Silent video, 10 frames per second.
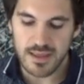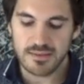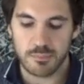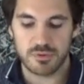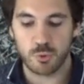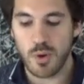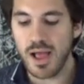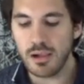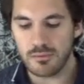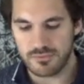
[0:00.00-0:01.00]
Number
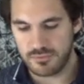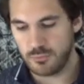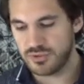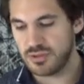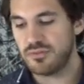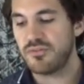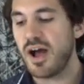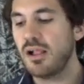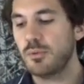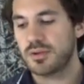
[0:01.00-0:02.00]
12, which of the
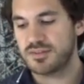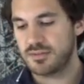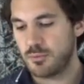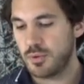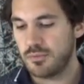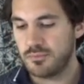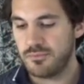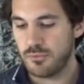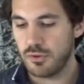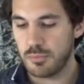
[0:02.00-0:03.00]
following is an equivalent
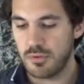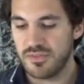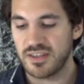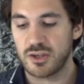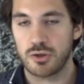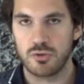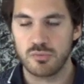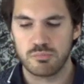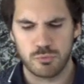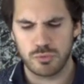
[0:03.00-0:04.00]
form of the
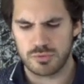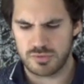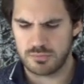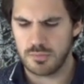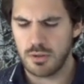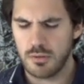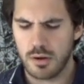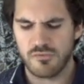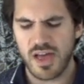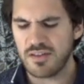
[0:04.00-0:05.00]
cube root
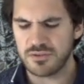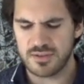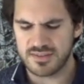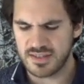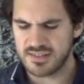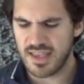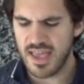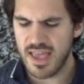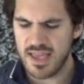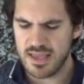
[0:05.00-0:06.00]
of f to the
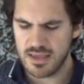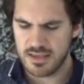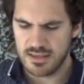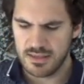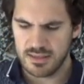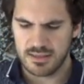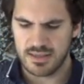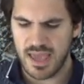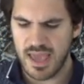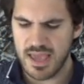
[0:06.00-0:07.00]
6a
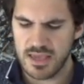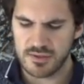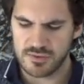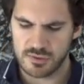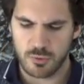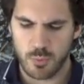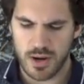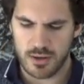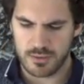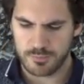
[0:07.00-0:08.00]
k
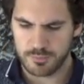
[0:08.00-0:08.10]
squared?